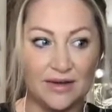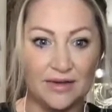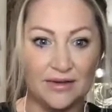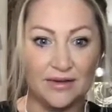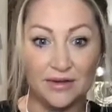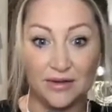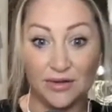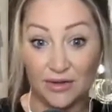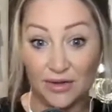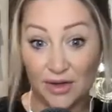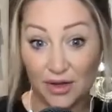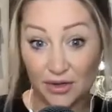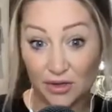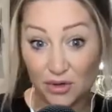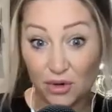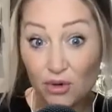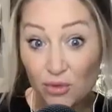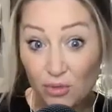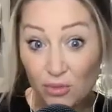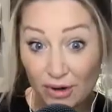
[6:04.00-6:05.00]

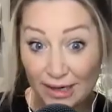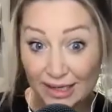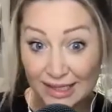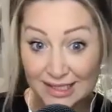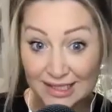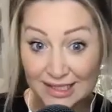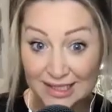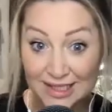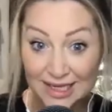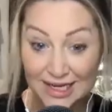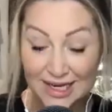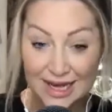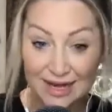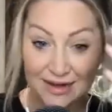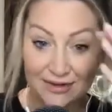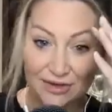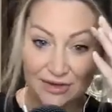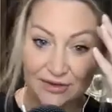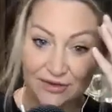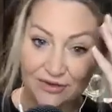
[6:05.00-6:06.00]
your pregnancy and how
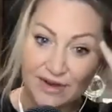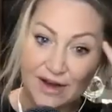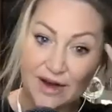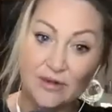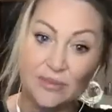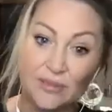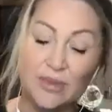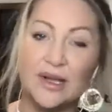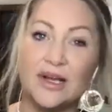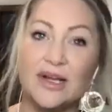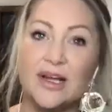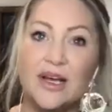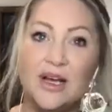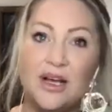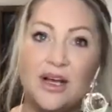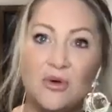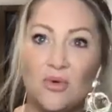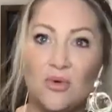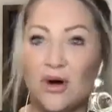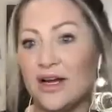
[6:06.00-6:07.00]
you felt, but
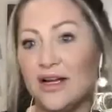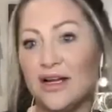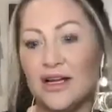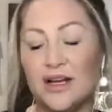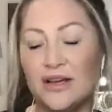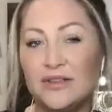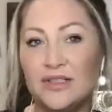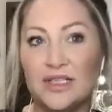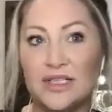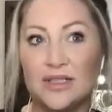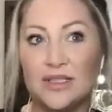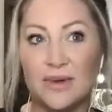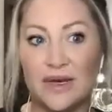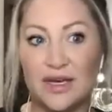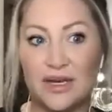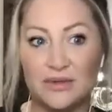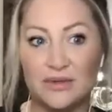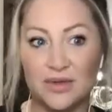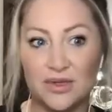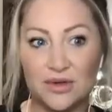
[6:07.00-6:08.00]
what I noticed when
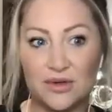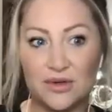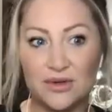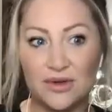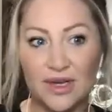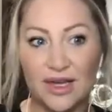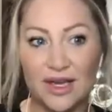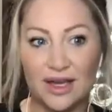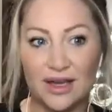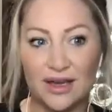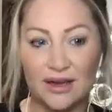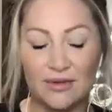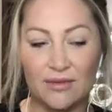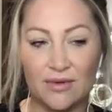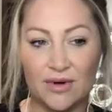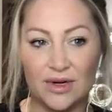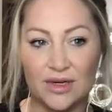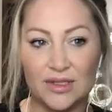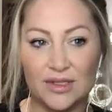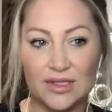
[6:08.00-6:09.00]
you were talking
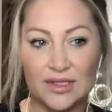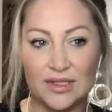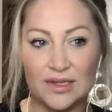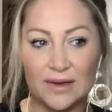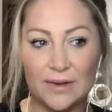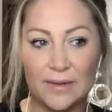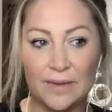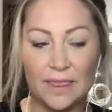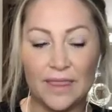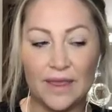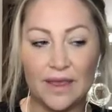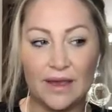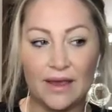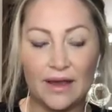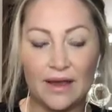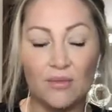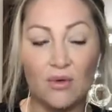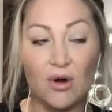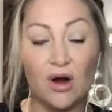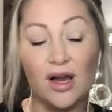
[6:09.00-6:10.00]
was,
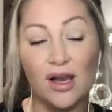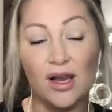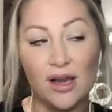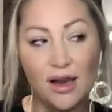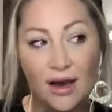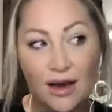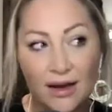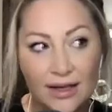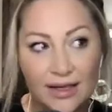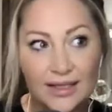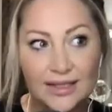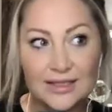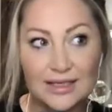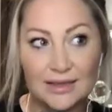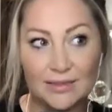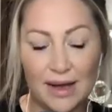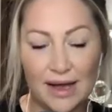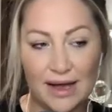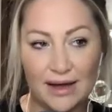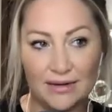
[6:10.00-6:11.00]
and what I liked
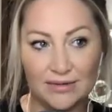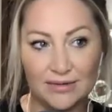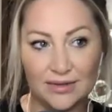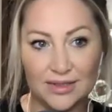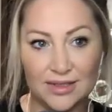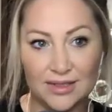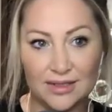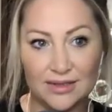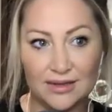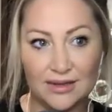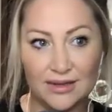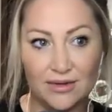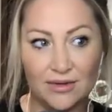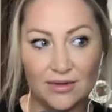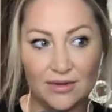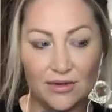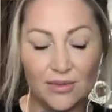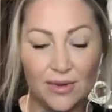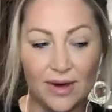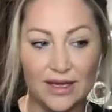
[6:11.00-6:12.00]
about
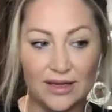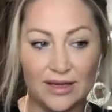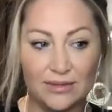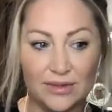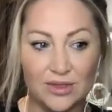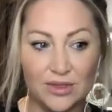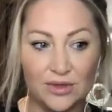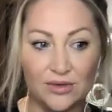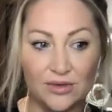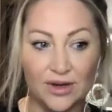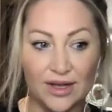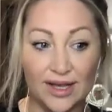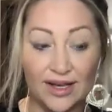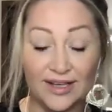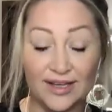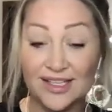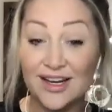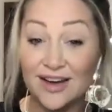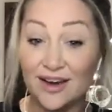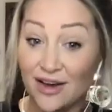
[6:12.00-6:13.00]
the way you were talking, I
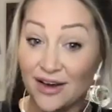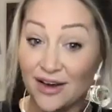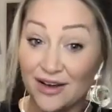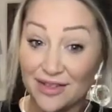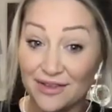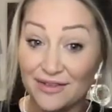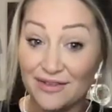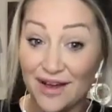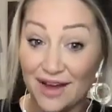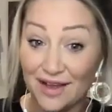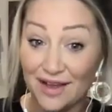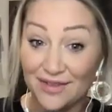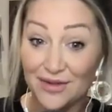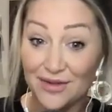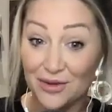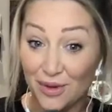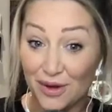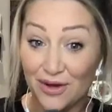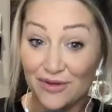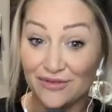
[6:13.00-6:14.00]
didn't like the fact that
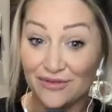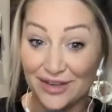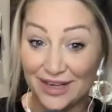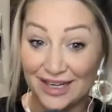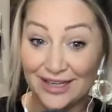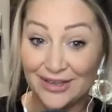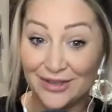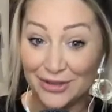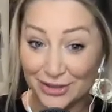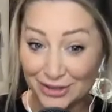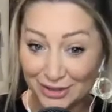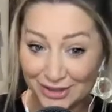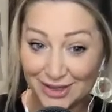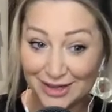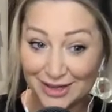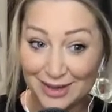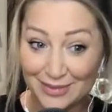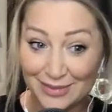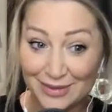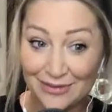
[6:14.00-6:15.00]
you weren't feeling good, don't
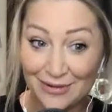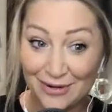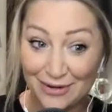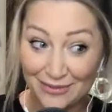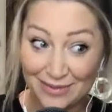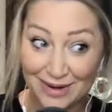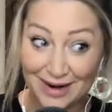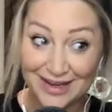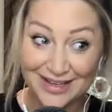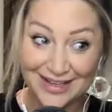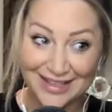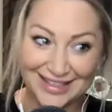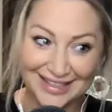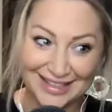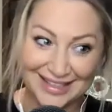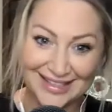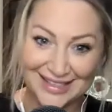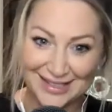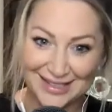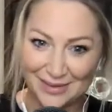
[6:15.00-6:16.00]
get me wrong, right?
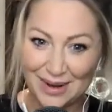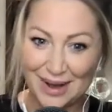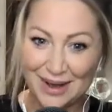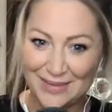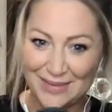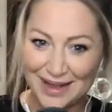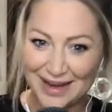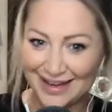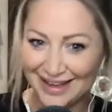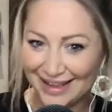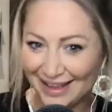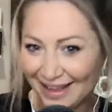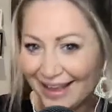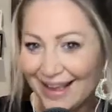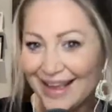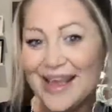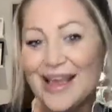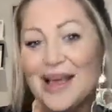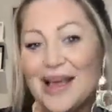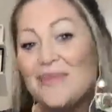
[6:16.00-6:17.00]
That's not what I mean,
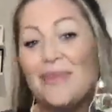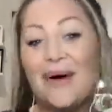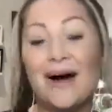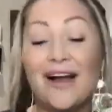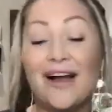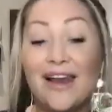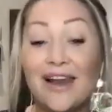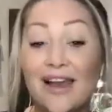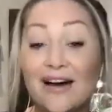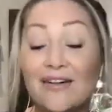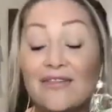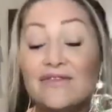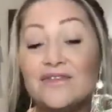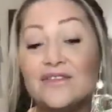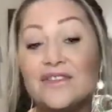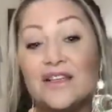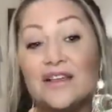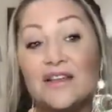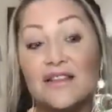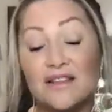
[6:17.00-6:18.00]
but I
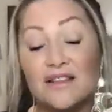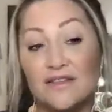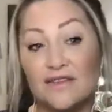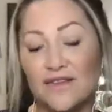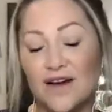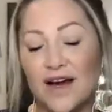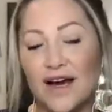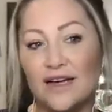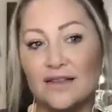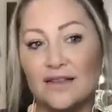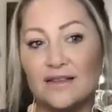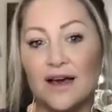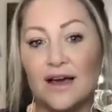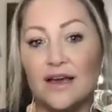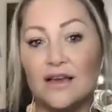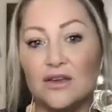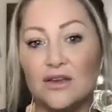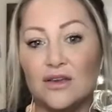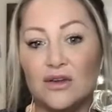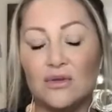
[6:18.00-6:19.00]
loved the fact that
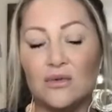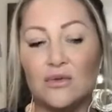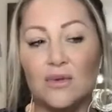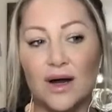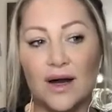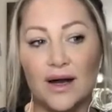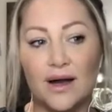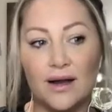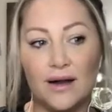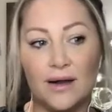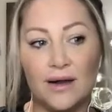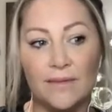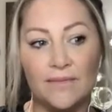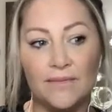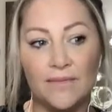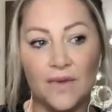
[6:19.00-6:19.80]
you were